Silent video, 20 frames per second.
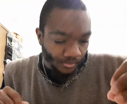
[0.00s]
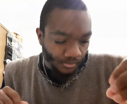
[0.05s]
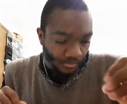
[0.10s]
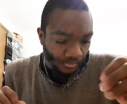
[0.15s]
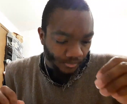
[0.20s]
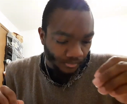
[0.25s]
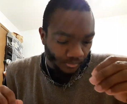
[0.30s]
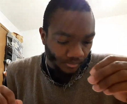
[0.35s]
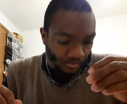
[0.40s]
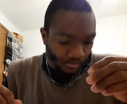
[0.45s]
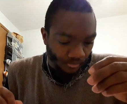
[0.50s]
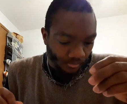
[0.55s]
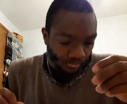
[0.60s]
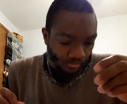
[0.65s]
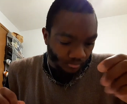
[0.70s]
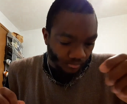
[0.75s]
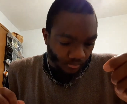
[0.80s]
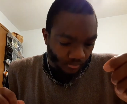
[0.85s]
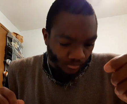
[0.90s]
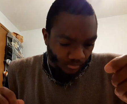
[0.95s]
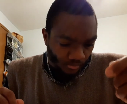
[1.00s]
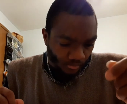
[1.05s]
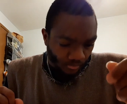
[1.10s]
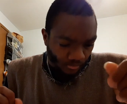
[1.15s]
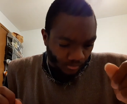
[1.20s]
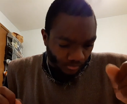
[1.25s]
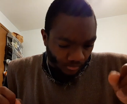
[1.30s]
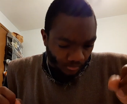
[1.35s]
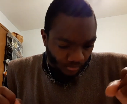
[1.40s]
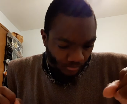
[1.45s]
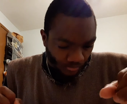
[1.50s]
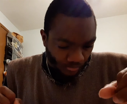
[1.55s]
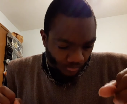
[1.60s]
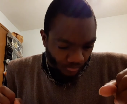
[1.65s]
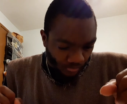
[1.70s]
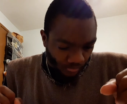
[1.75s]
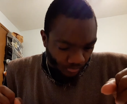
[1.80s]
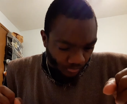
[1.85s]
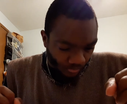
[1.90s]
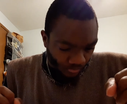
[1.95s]

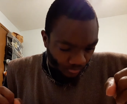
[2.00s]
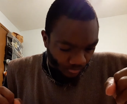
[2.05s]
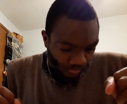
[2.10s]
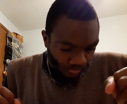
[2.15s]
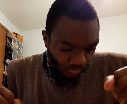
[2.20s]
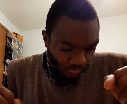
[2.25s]
[no speech]